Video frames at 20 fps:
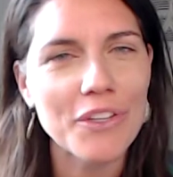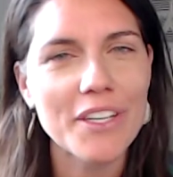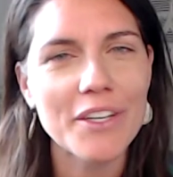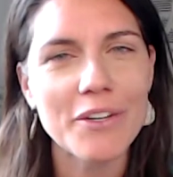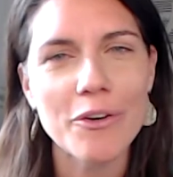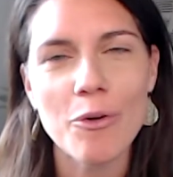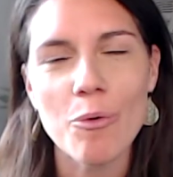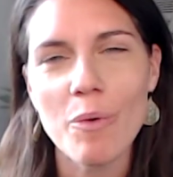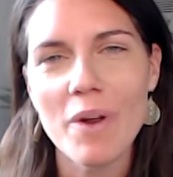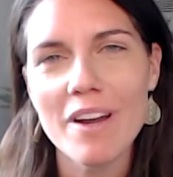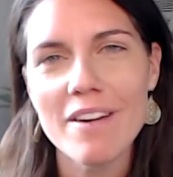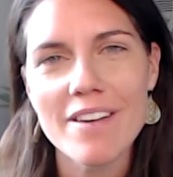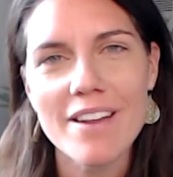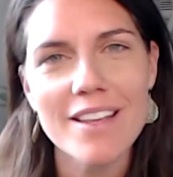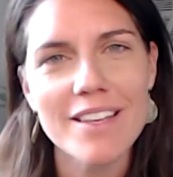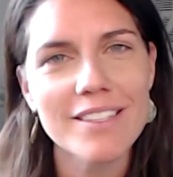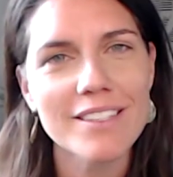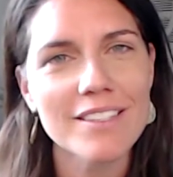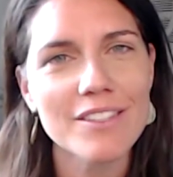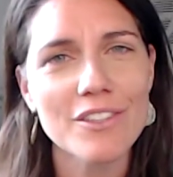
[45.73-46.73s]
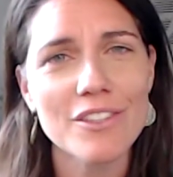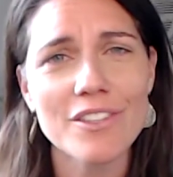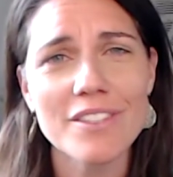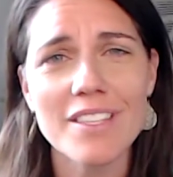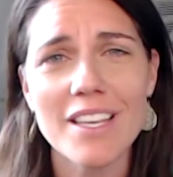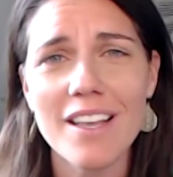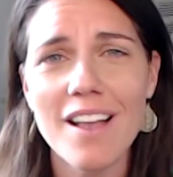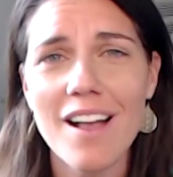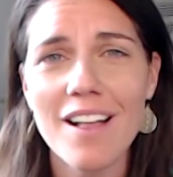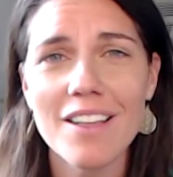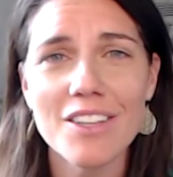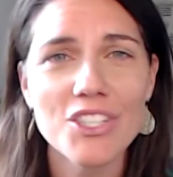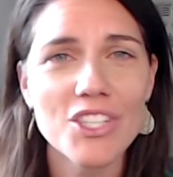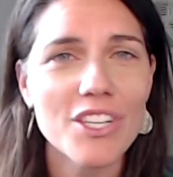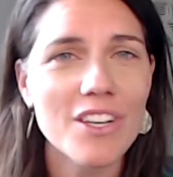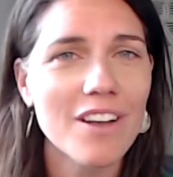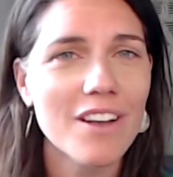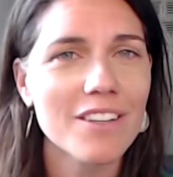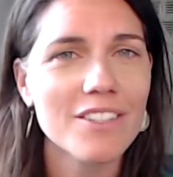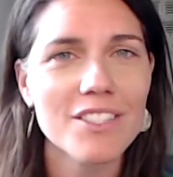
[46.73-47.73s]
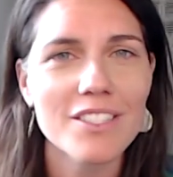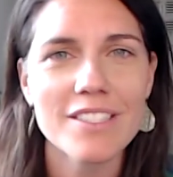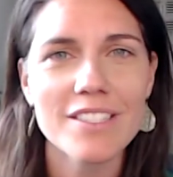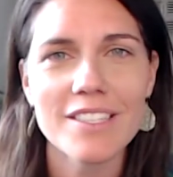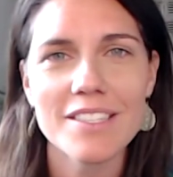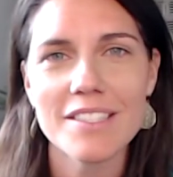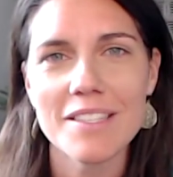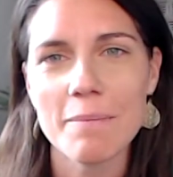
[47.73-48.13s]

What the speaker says: inner awareness, neuropsychology, consciousness,